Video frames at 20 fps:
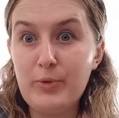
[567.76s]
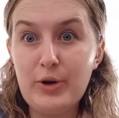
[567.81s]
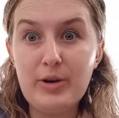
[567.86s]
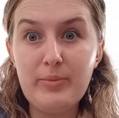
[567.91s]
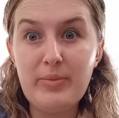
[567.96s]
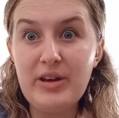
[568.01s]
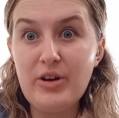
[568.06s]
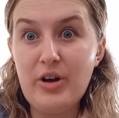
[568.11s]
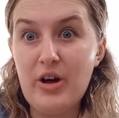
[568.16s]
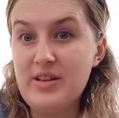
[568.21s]
going
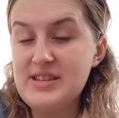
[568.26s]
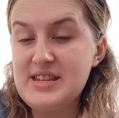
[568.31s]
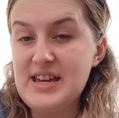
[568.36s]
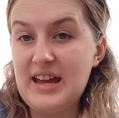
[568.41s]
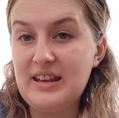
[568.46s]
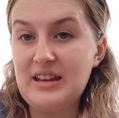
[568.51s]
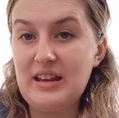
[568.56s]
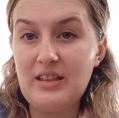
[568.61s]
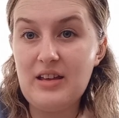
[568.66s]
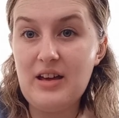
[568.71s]
to be
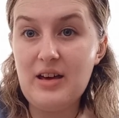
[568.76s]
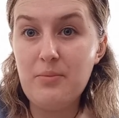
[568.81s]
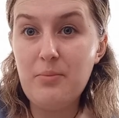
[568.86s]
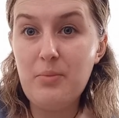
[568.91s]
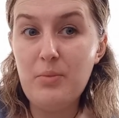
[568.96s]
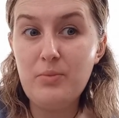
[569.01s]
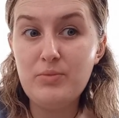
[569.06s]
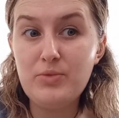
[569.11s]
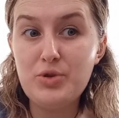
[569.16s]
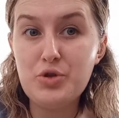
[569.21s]
contacting
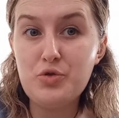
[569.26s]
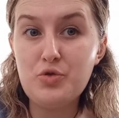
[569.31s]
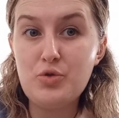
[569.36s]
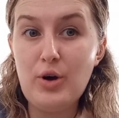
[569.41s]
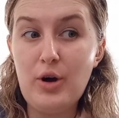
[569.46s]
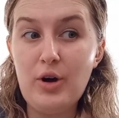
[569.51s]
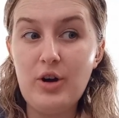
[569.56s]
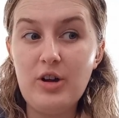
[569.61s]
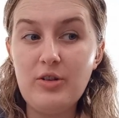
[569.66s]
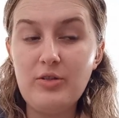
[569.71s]
them to
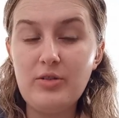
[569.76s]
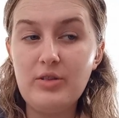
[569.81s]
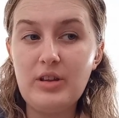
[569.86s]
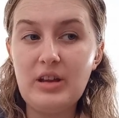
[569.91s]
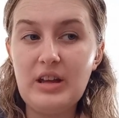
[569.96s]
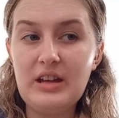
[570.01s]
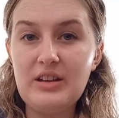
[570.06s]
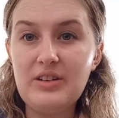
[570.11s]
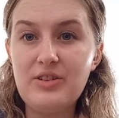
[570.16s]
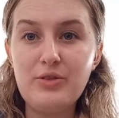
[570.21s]

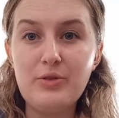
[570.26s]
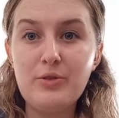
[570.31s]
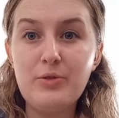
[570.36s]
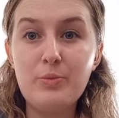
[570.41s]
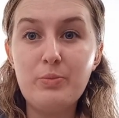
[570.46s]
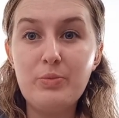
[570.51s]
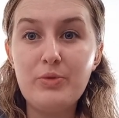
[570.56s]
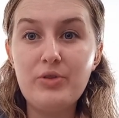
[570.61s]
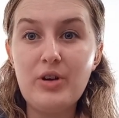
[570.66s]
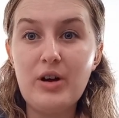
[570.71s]
hopefully
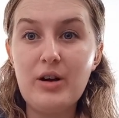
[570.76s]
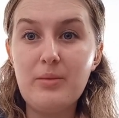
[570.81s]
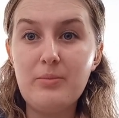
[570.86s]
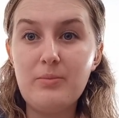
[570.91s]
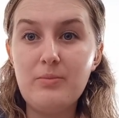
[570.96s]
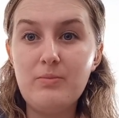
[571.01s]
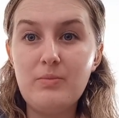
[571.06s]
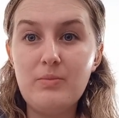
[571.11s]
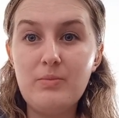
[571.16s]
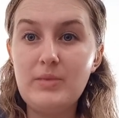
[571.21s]
do
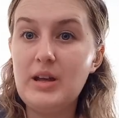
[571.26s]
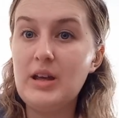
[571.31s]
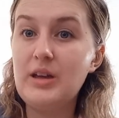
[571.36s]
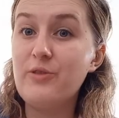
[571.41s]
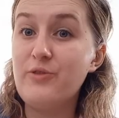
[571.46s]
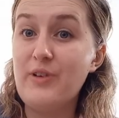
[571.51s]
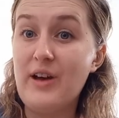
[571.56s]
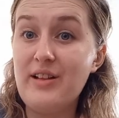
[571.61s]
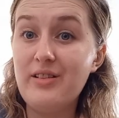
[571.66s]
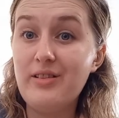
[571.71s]
some
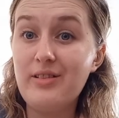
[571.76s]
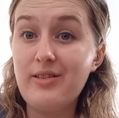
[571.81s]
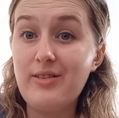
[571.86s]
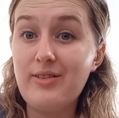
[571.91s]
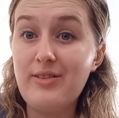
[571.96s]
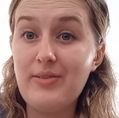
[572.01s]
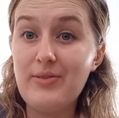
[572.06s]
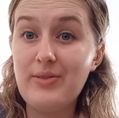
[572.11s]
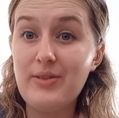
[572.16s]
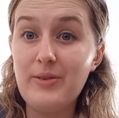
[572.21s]

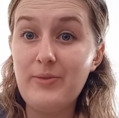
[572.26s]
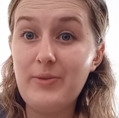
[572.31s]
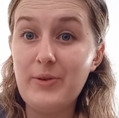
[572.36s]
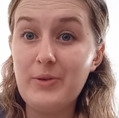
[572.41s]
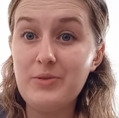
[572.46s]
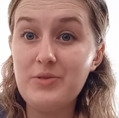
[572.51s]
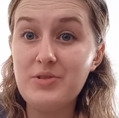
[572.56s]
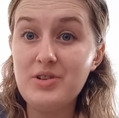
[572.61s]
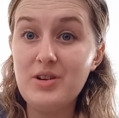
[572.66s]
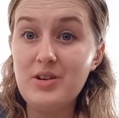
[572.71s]
events in the
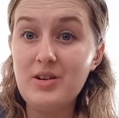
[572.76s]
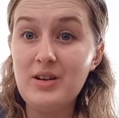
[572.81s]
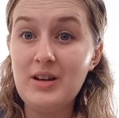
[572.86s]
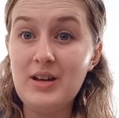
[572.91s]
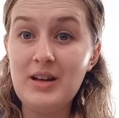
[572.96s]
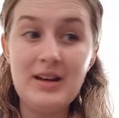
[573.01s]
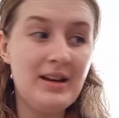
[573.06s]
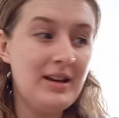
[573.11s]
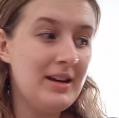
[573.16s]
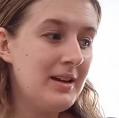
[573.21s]
future.
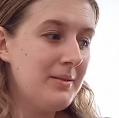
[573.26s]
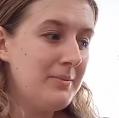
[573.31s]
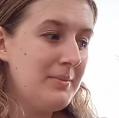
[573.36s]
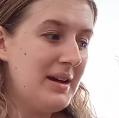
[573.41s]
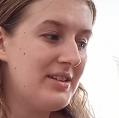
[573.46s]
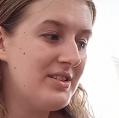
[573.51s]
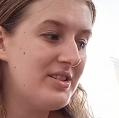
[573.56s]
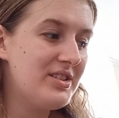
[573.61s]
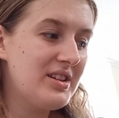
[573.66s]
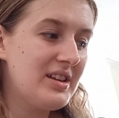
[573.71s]

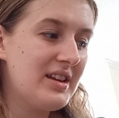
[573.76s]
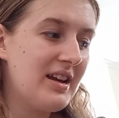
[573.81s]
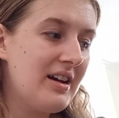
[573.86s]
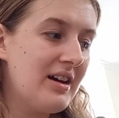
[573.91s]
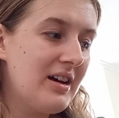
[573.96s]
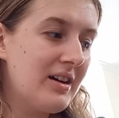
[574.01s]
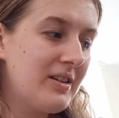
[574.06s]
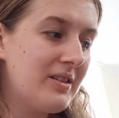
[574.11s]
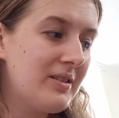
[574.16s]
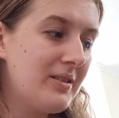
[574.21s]
Managed to get
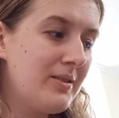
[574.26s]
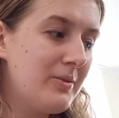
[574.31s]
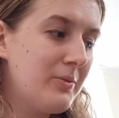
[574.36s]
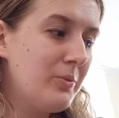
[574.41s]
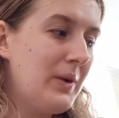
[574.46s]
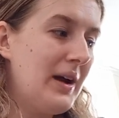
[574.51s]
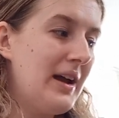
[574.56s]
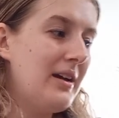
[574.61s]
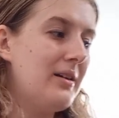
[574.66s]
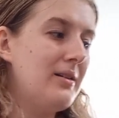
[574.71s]
a
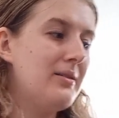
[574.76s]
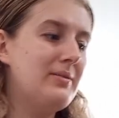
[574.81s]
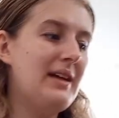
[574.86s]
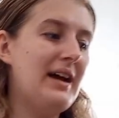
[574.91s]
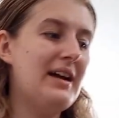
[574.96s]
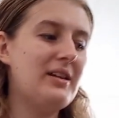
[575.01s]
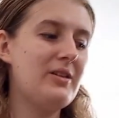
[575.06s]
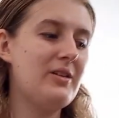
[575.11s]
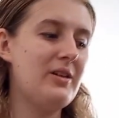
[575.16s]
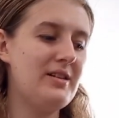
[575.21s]
way
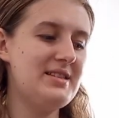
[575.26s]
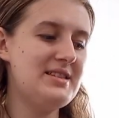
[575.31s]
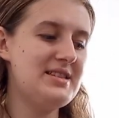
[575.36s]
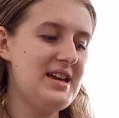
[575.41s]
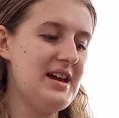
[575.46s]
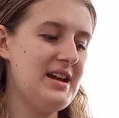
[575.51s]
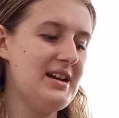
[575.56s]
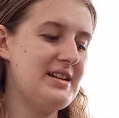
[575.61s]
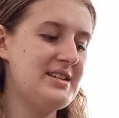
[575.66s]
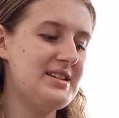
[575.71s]
line of
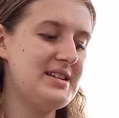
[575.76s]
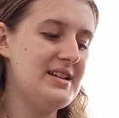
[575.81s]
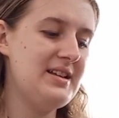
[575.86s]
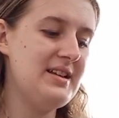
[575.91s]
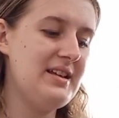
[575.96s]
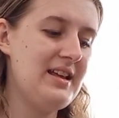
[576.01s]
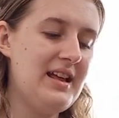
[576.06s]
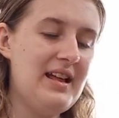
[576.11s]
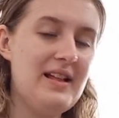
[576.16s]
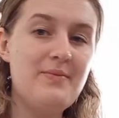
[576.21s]
contact.
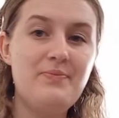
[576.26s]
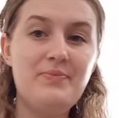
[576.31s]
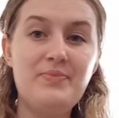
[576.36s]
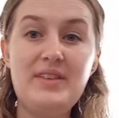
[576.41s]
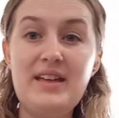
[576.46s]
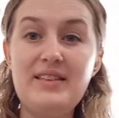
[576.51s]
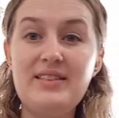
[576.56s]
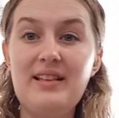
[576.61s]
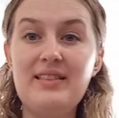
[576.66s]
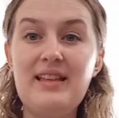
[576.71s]
And
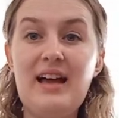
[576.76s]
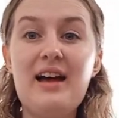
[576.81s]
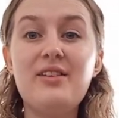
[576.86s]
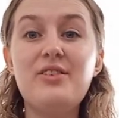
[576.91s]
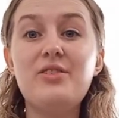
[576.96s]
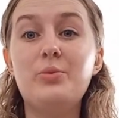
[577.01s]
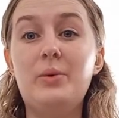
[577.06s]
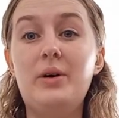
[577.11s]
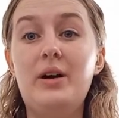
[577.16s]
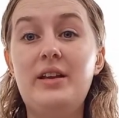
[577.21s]
then the
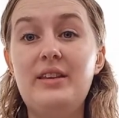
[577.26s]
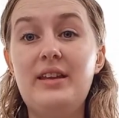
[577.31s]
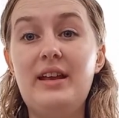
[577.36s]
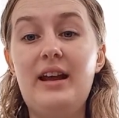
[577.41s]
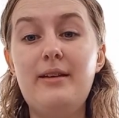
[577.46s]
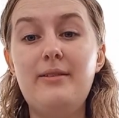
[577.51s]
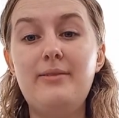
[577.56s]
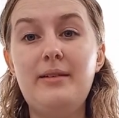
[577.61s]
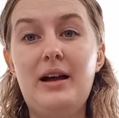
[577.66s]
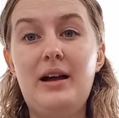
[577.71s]
last one that
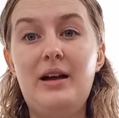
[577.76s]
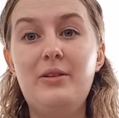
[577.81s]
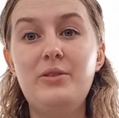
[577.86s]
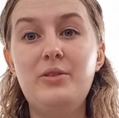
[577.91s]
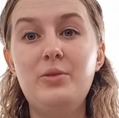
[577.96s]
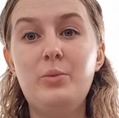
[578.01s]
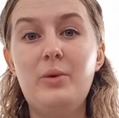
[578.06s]
I found